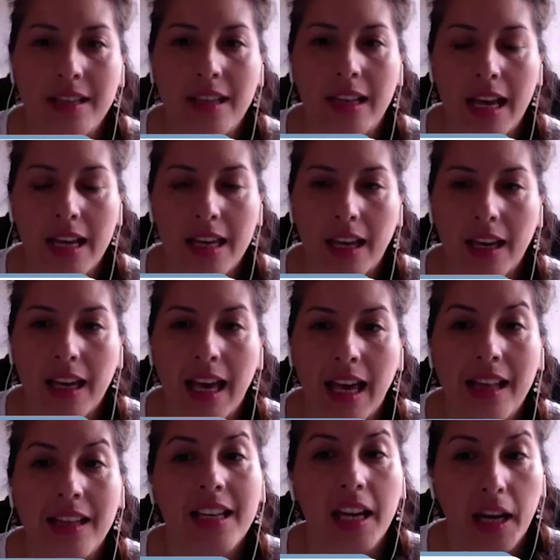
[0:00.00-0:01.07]
like
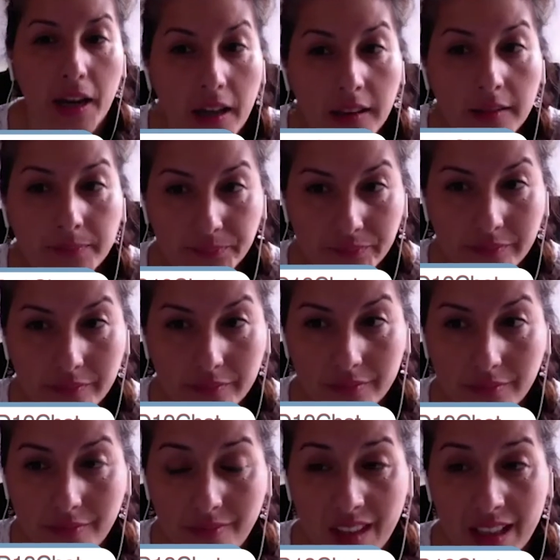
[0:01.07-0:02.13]
healthcare,
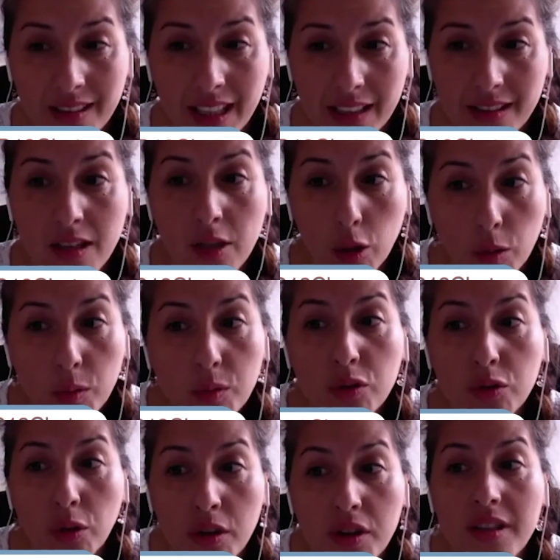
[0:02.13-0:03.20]
that includes
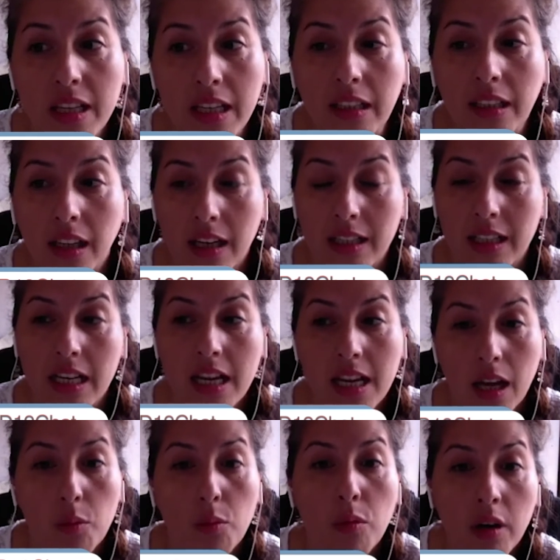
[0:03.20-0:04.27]
nursing and
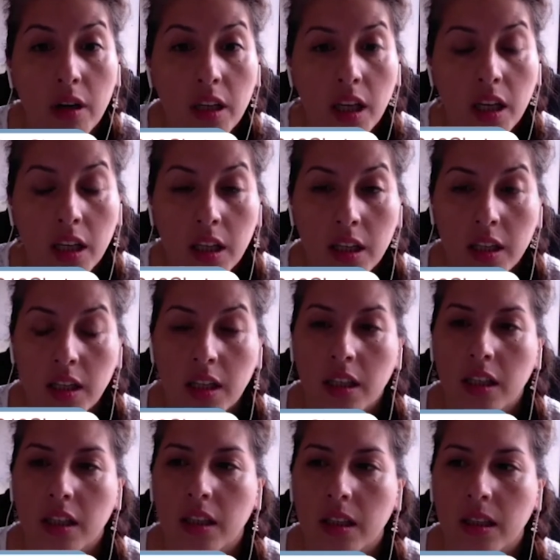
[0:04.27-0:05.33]
clinical work,
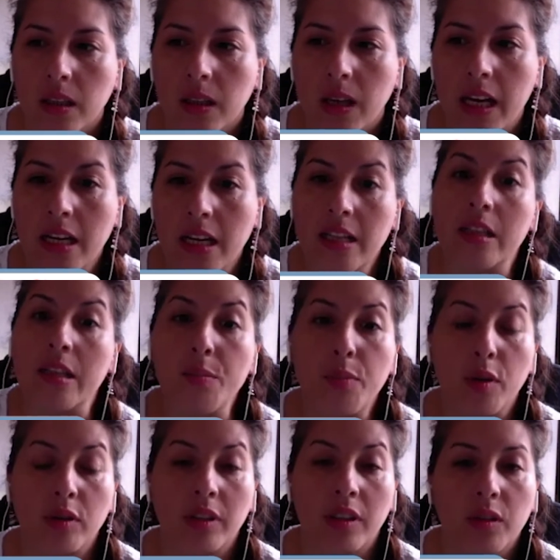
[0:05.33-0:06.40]
and it's
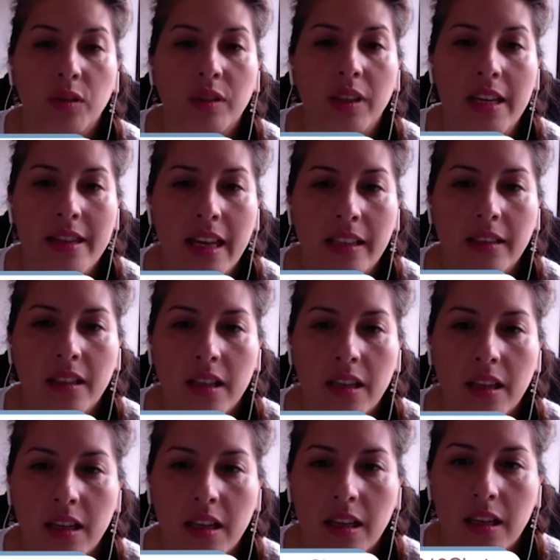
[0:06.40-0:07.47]
important to say that
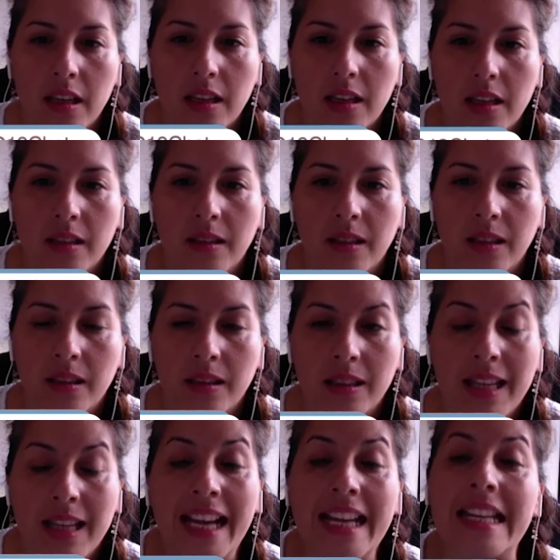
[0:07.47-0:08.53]

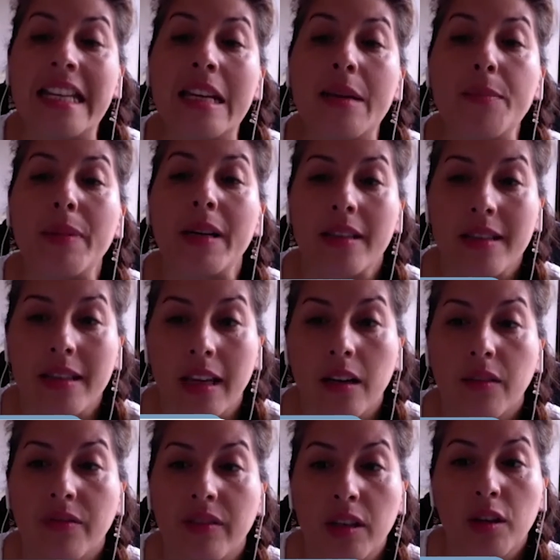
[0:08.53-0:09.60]
90%
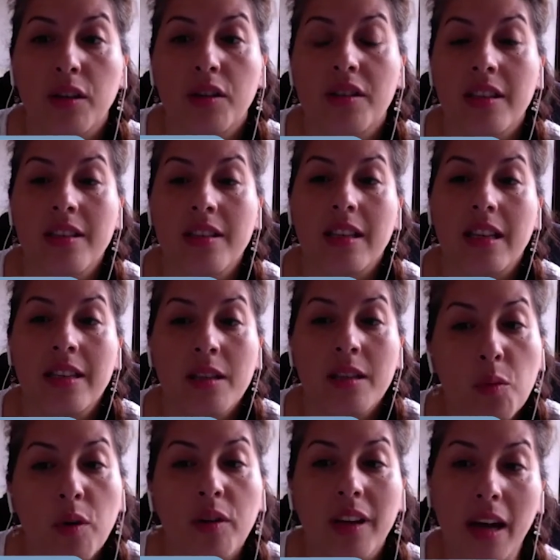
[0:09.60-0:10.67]
of the nurses in the
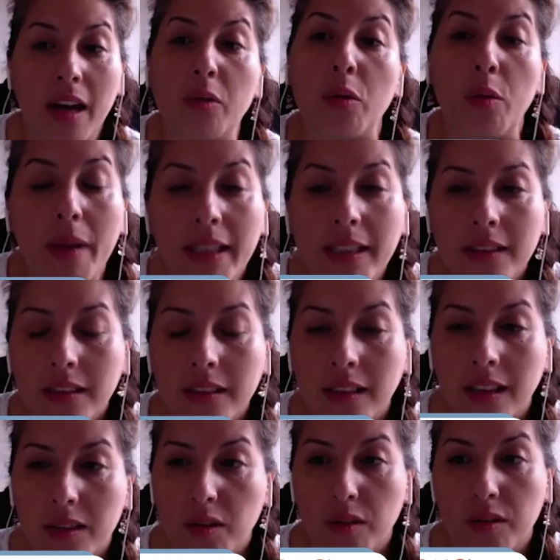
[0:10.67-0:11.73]
world are women,
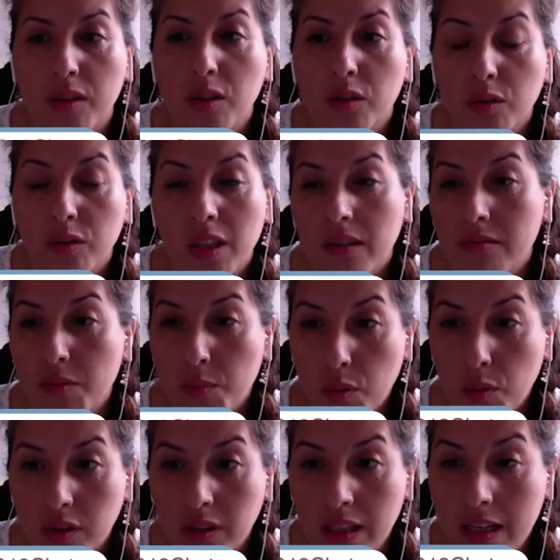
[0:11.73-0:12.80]
according to the
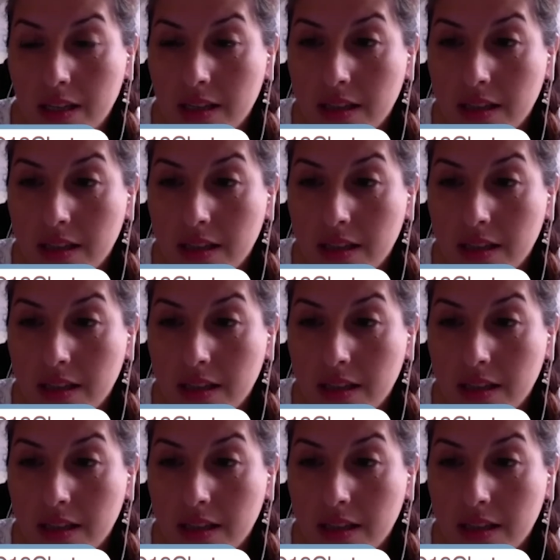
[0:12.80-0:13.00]
reportings.